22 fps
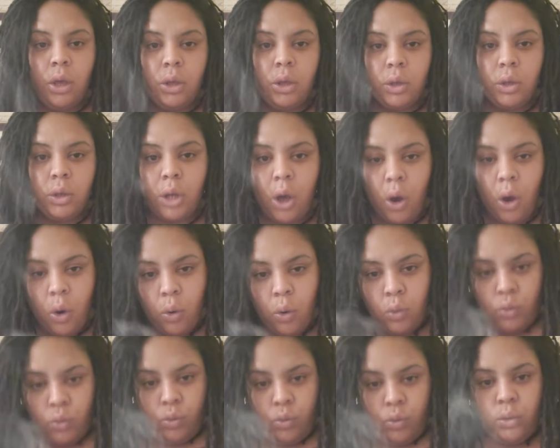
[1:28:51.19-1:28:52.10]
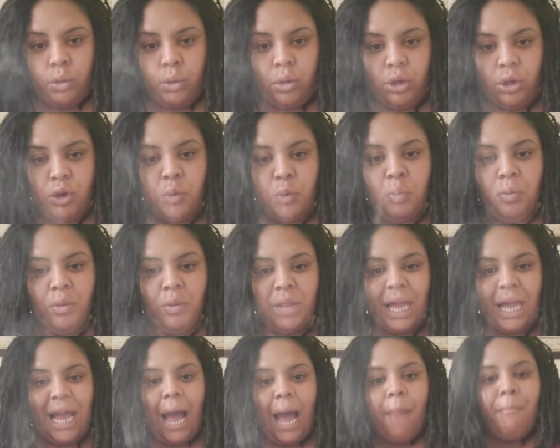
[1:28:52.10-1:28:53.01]
you know,
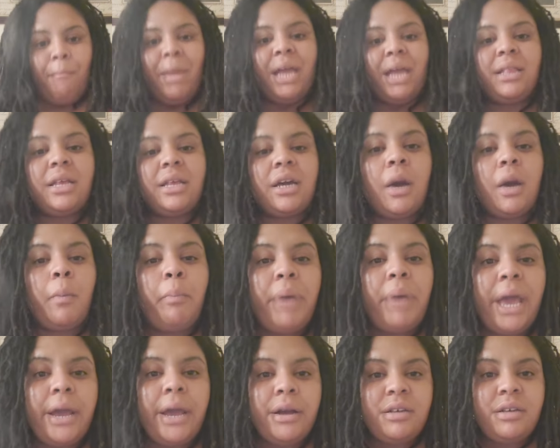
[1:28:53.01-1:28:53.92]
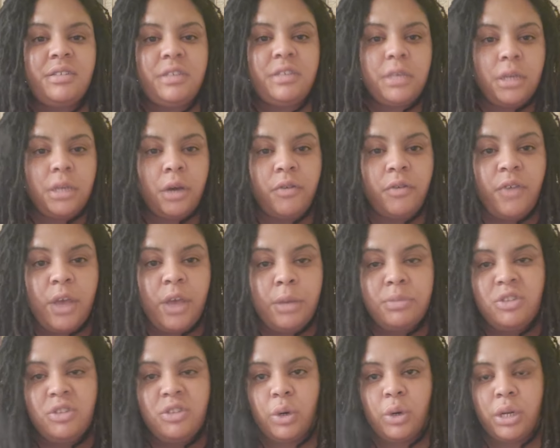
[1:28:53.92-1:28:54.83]
like I make the comparison of
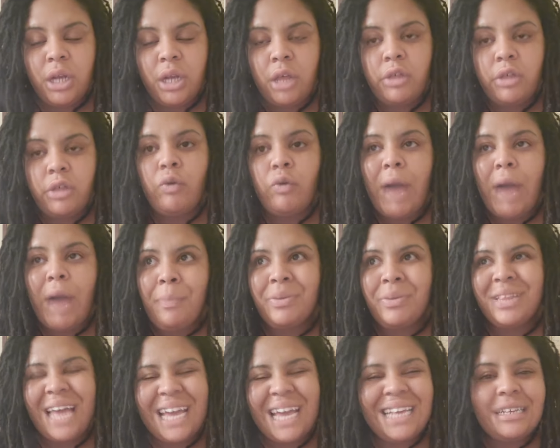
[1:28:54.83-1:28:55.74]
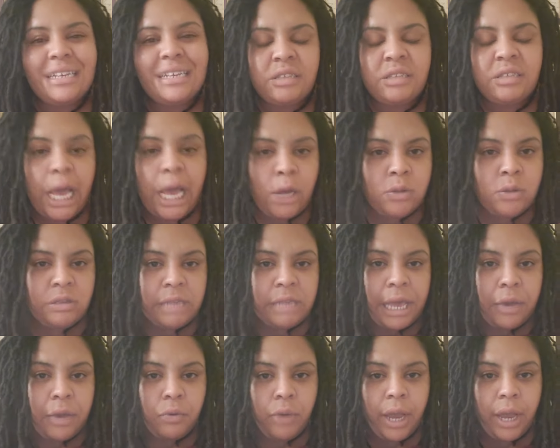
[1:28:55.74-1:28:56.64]
him to another rapper that he sounds
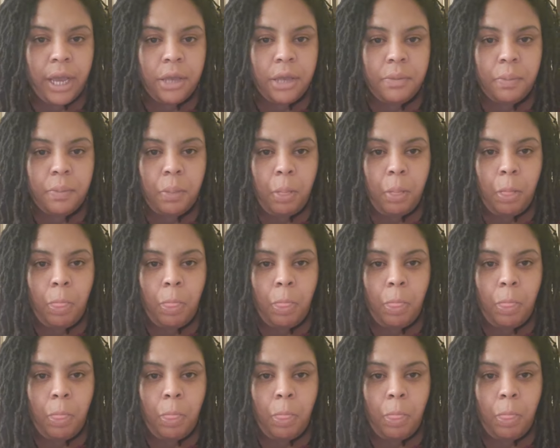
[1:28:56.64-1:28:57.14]
like, right?